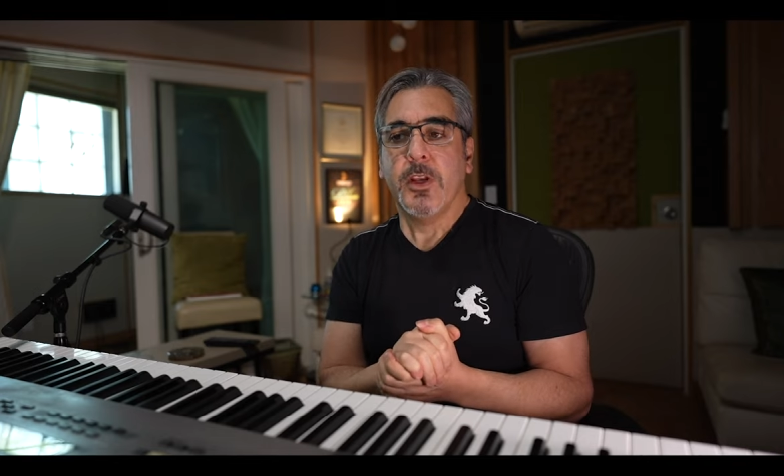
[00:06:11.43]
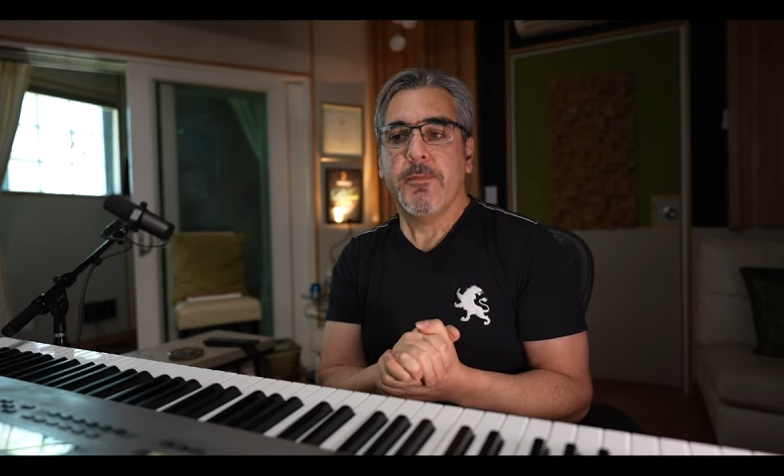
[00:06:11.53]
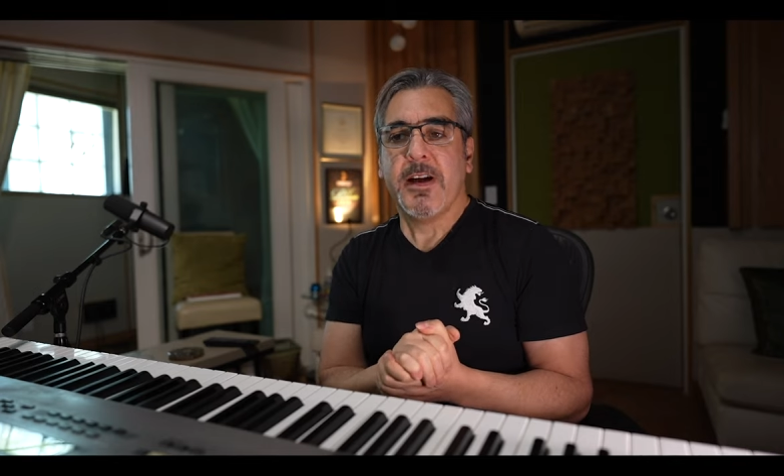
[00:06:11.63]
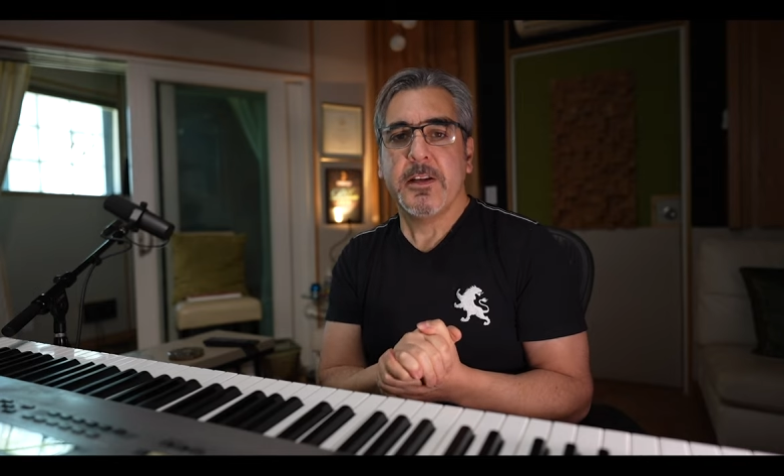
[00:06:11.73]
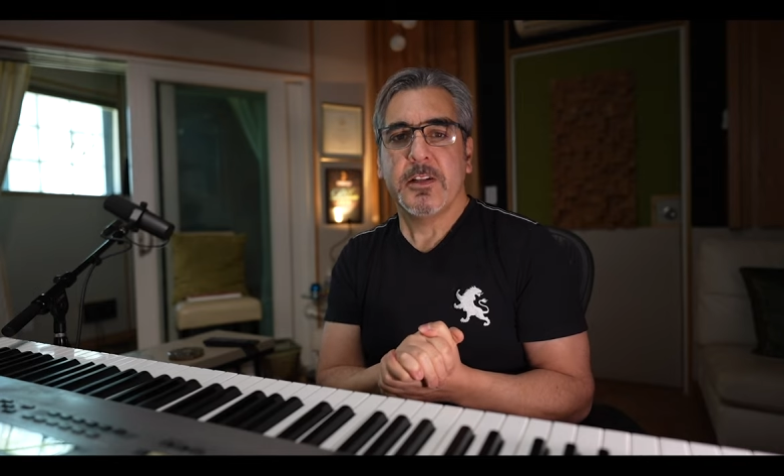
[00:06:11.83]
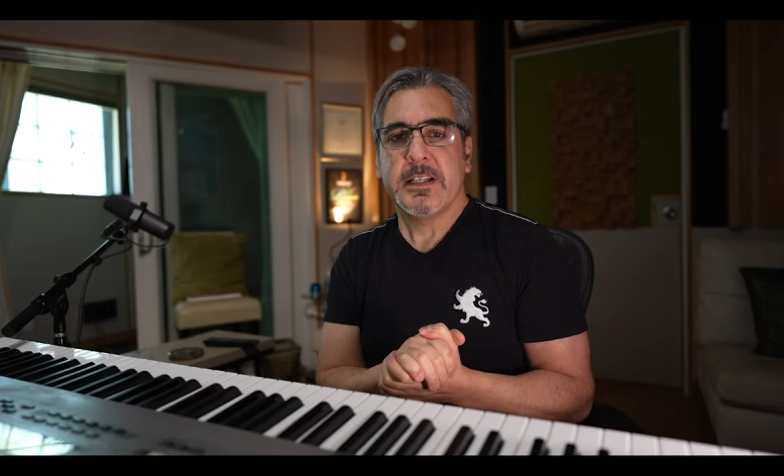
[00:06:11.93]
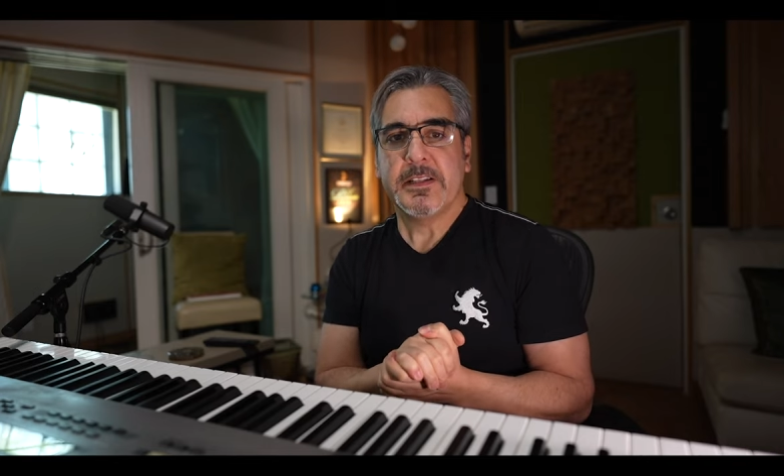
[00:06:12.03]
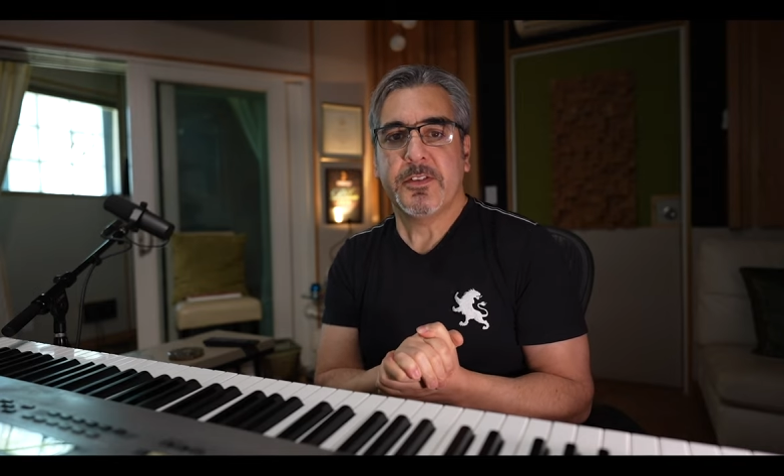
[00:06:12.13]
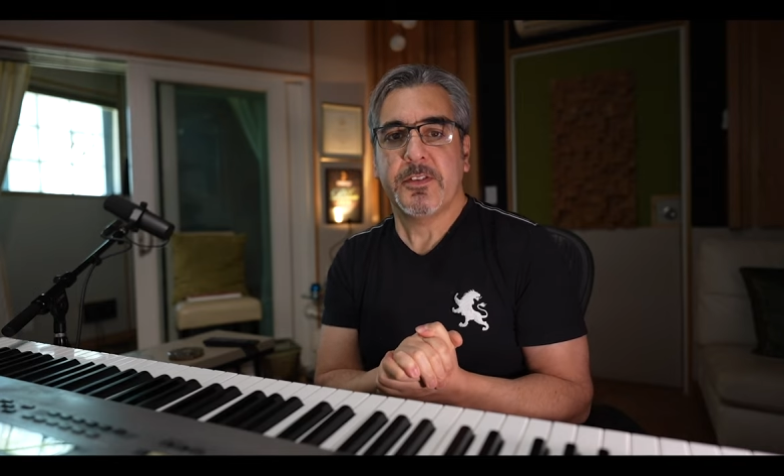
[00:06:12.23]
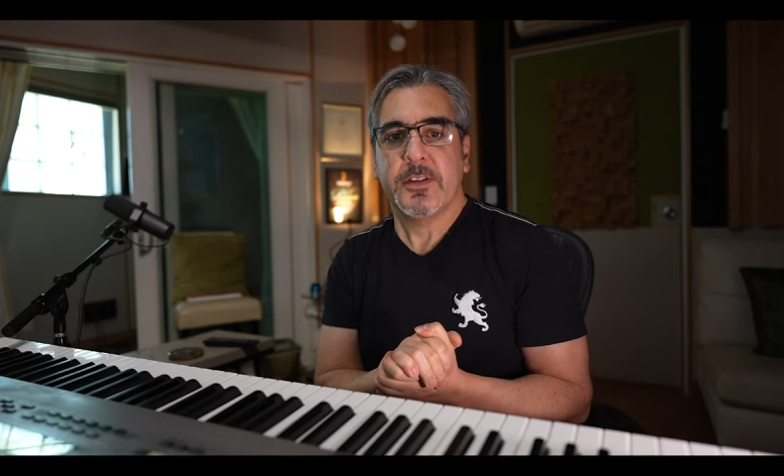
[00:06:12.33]

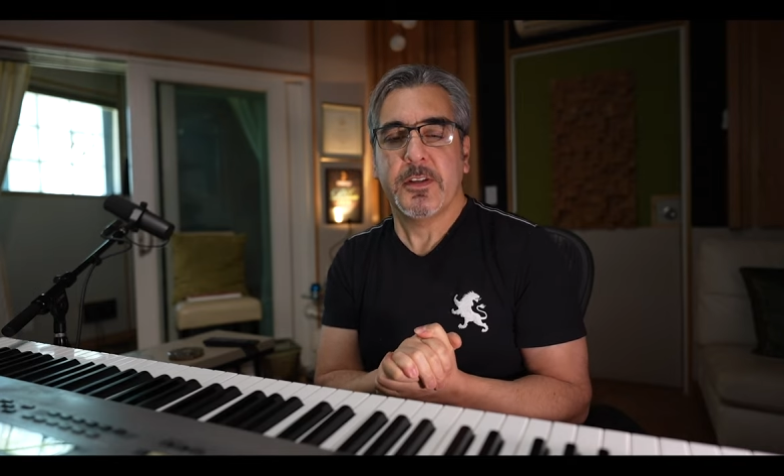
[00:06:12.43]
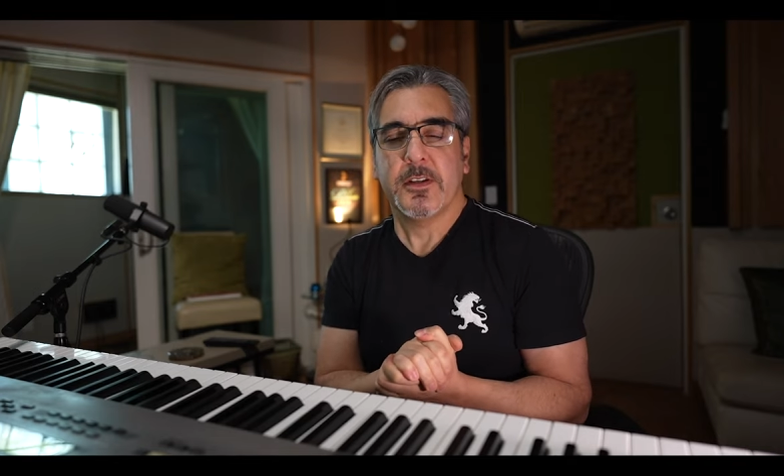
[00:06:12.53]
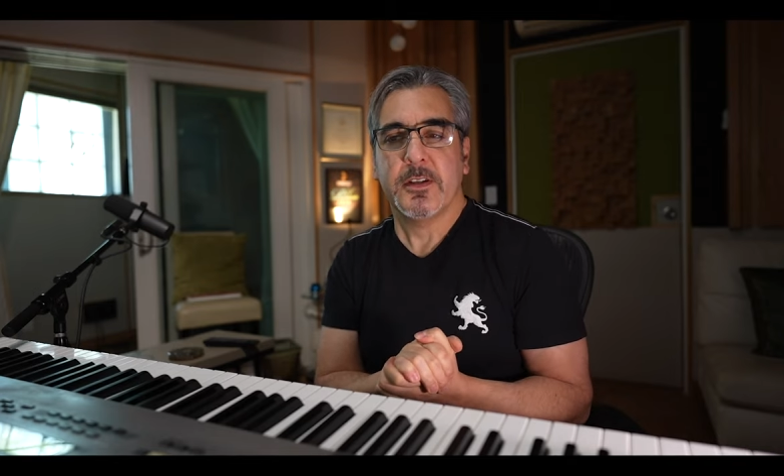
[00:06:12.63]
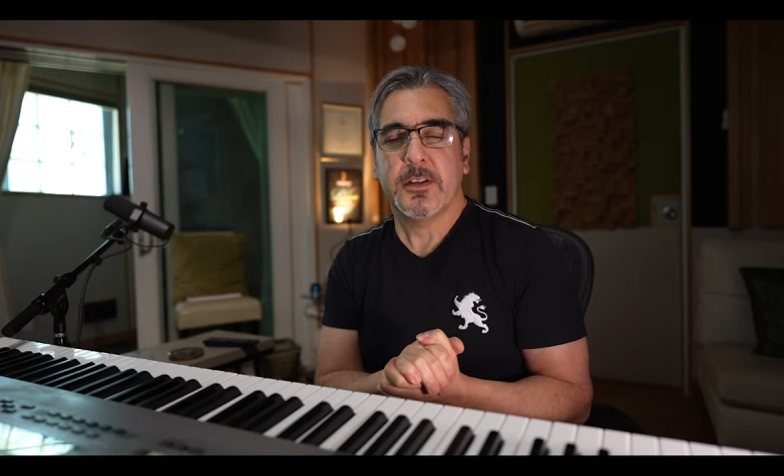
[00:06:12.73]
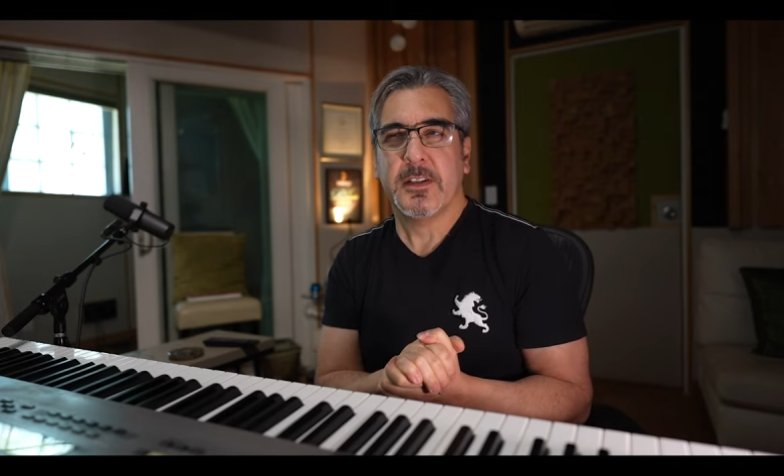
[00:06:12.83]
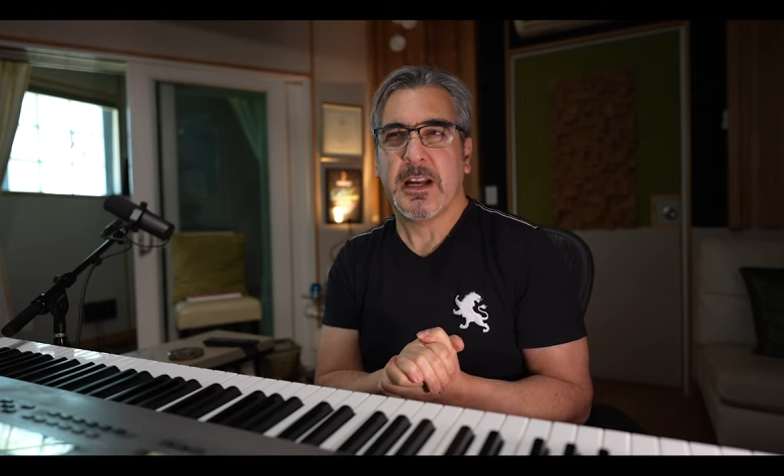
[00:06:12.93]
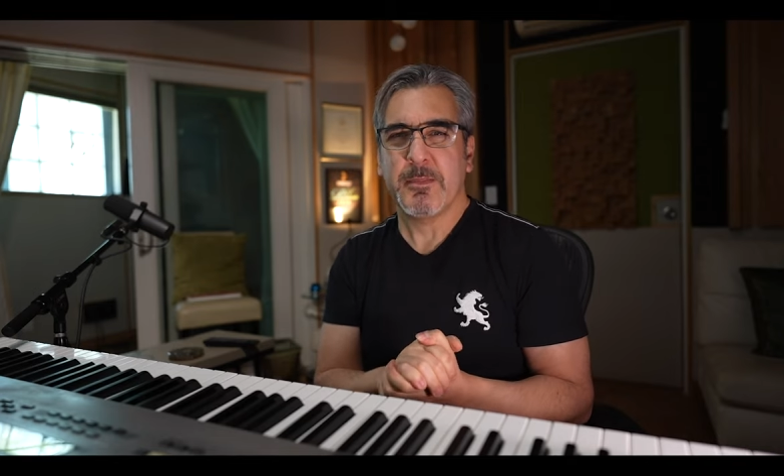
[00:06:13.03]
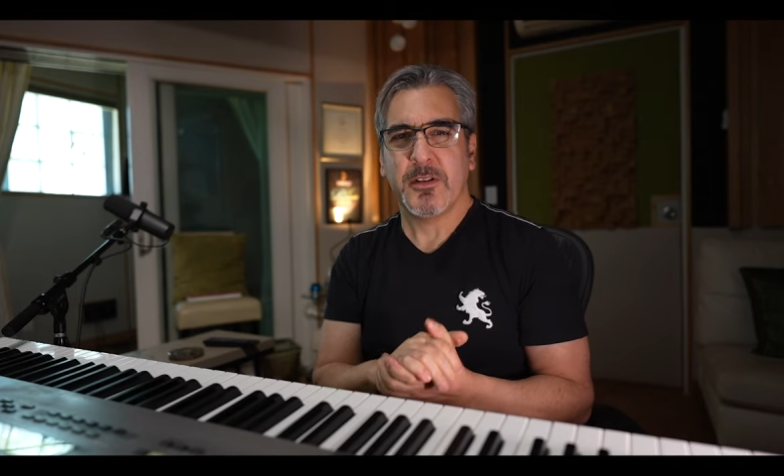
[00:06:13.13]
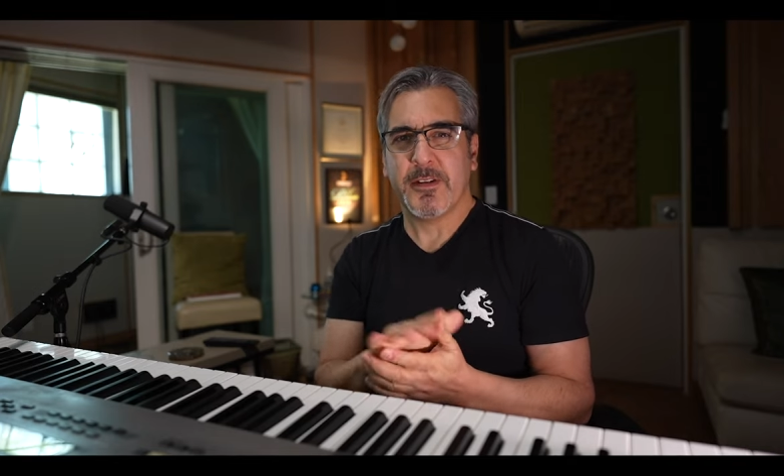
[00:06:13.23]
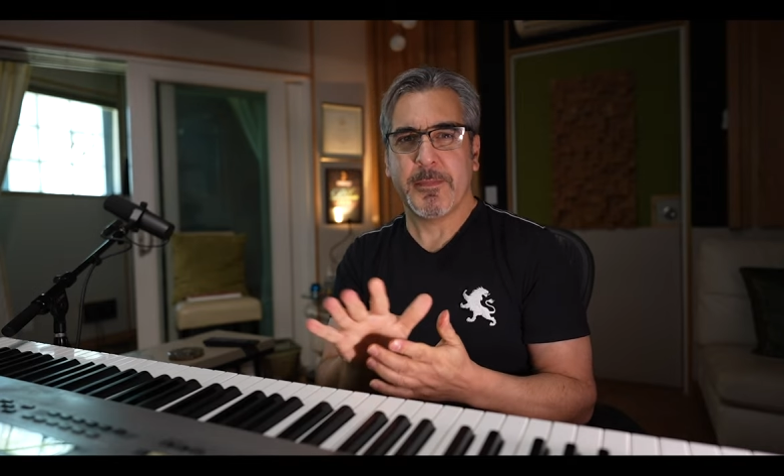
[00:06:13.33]
violates a
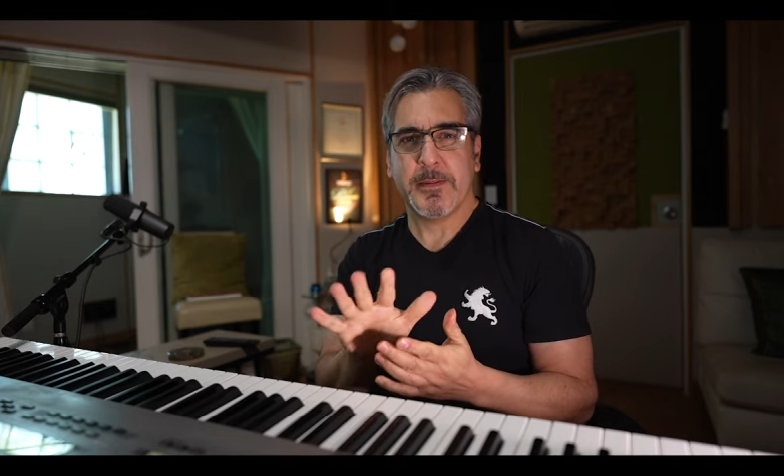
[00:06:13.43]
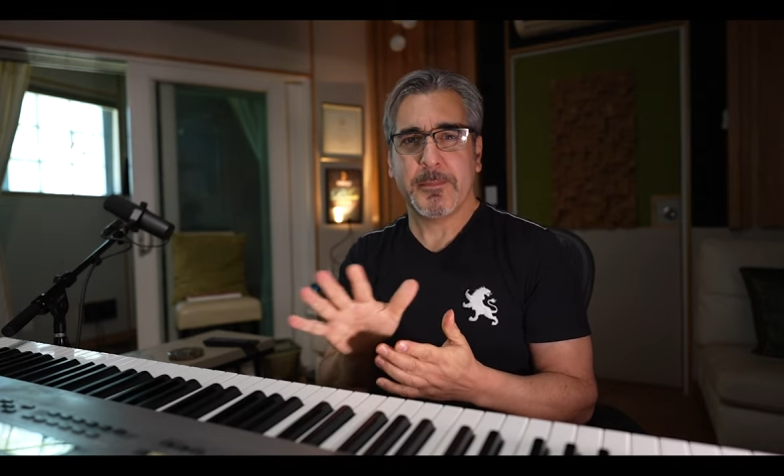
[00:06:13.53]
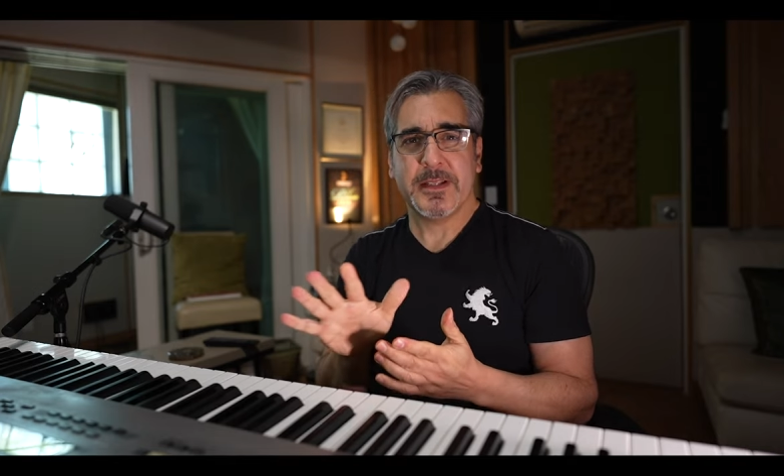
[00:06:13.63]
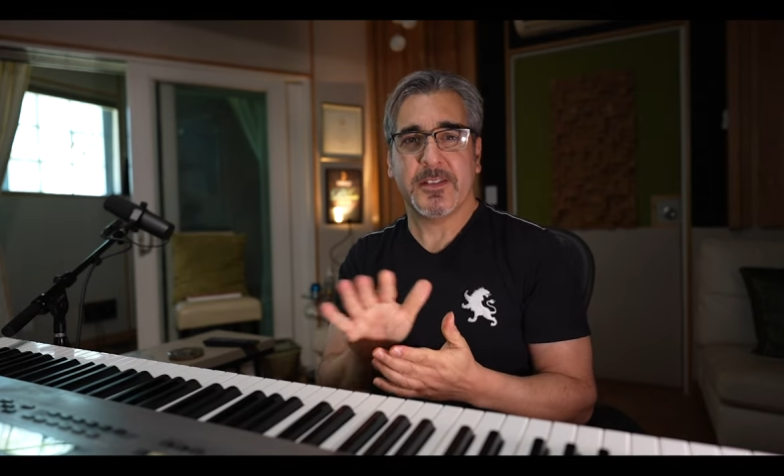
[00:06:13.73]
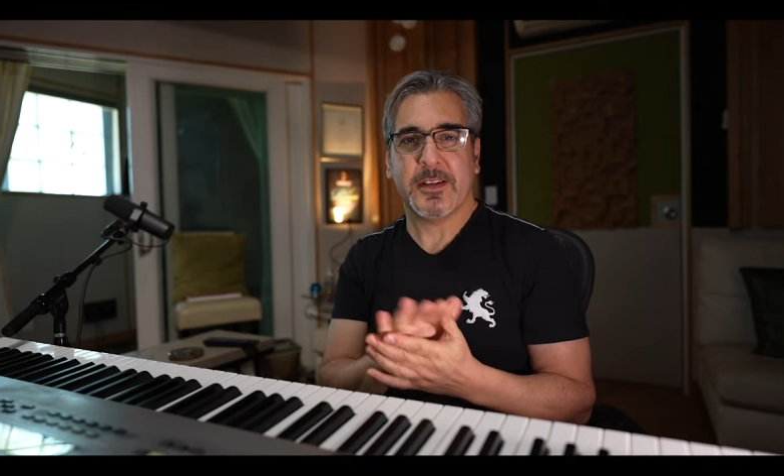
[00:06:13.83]
couple of amendments.